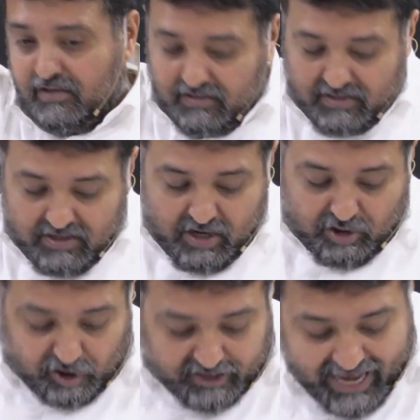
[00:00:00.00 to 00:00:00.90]
So
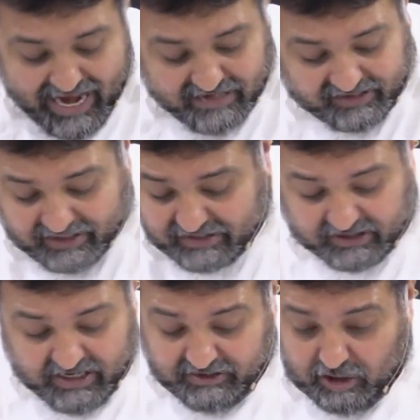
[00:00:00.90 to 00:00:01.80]
the answer is,
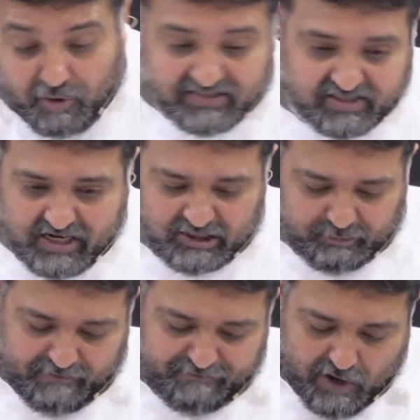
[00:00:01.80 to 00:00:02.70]
the question is
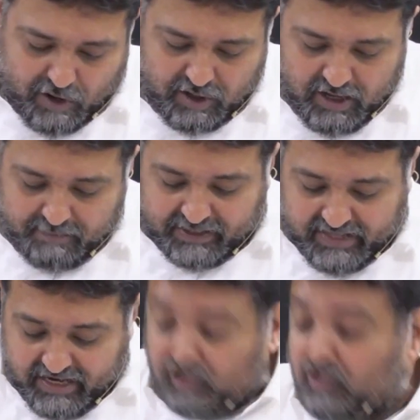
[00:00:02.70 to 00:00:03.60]
profound, but there
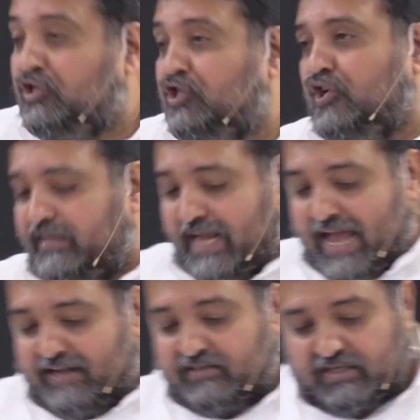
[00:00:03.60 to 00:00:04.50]
is no short
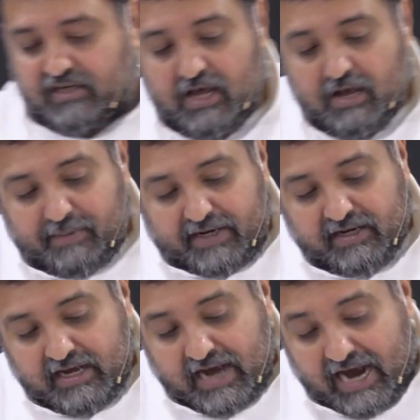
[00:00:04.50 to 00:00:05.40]
answer. But
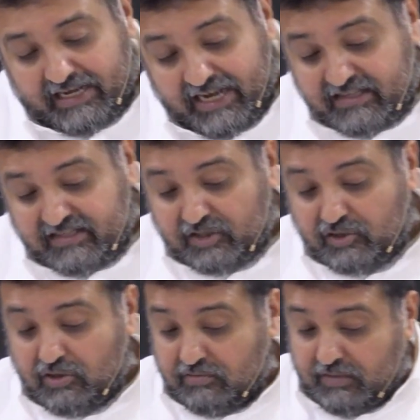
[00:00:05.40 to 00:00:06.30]
at least,
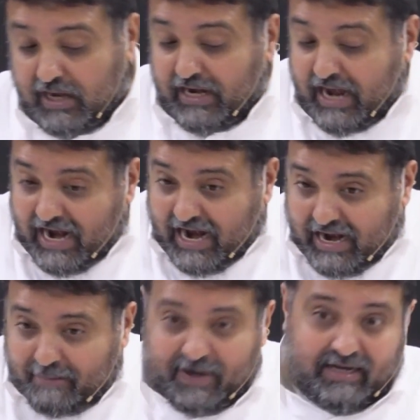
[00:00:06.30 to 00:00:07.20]

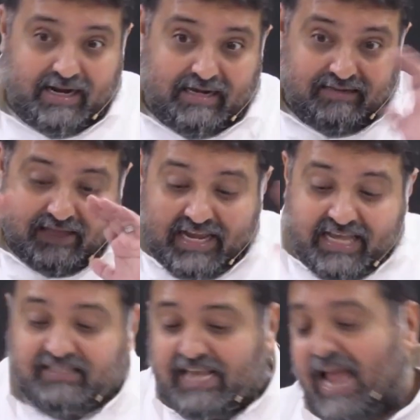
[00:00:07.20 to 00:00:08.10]
but the least
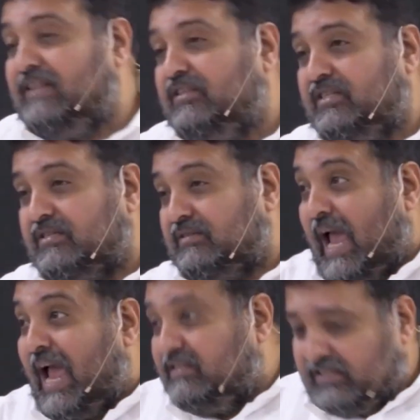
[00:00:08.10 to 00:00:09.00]

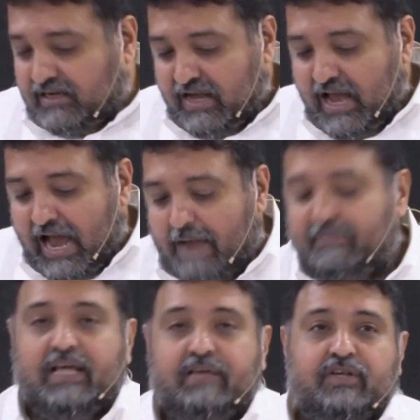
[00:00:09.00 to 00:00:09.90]
answer, I
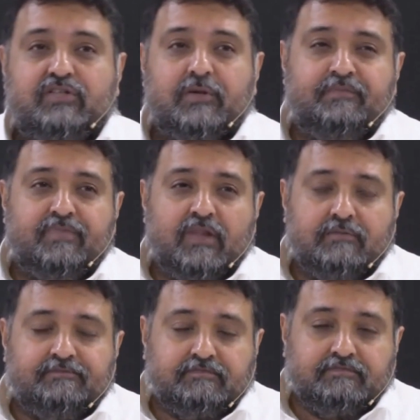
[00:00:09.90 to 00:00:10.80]
believe, is
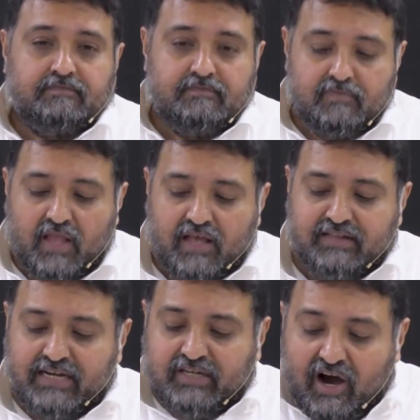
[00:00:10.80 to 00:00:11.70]

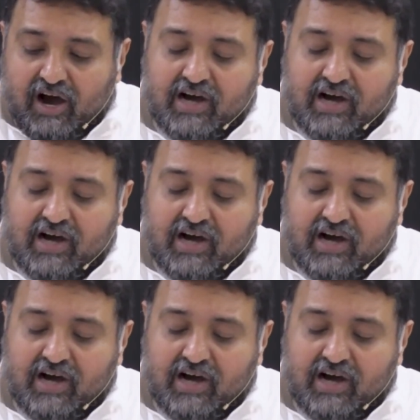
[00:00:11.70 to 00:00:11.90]
that God